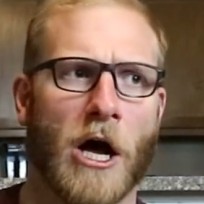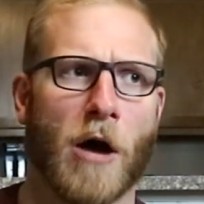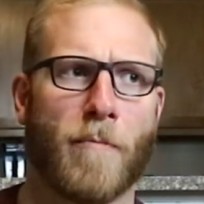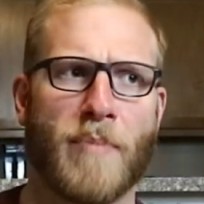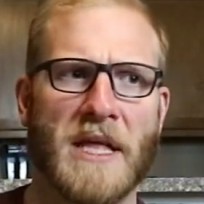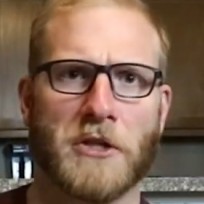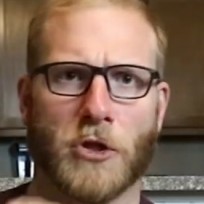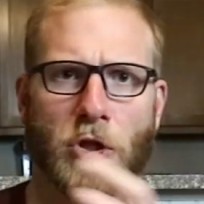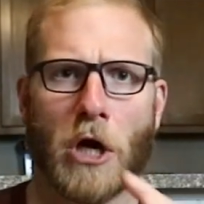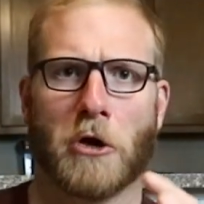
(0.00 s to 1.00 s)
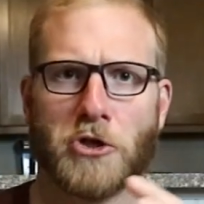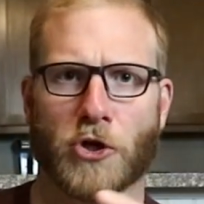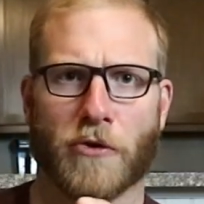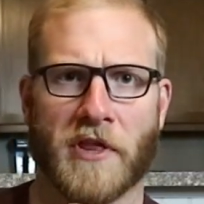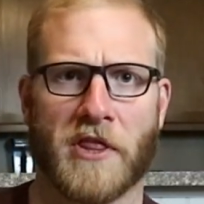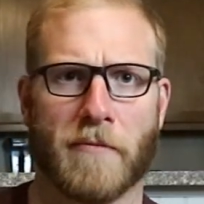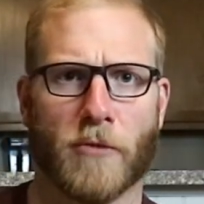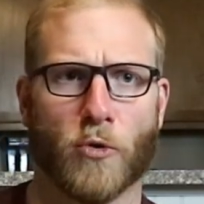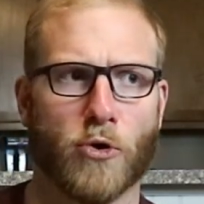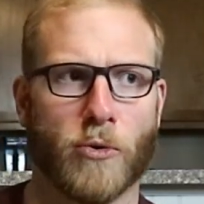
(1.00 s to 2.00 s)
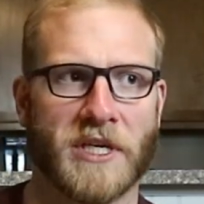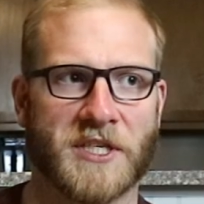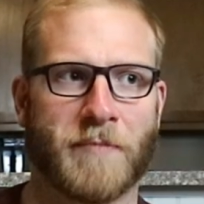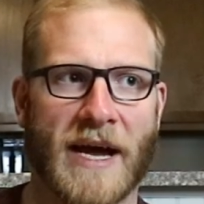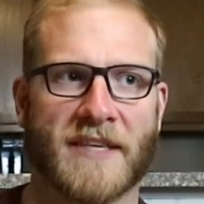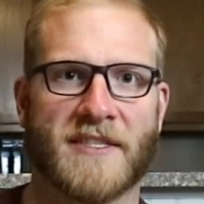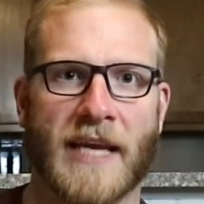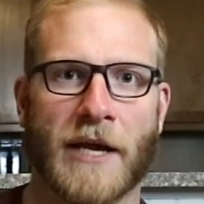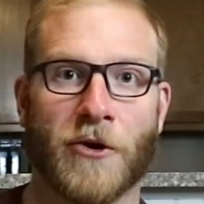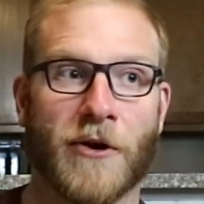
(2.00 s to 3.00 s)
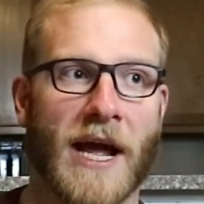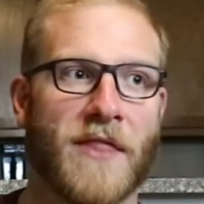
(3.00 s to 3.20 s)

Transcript: a bit larger than the Marui spec standard.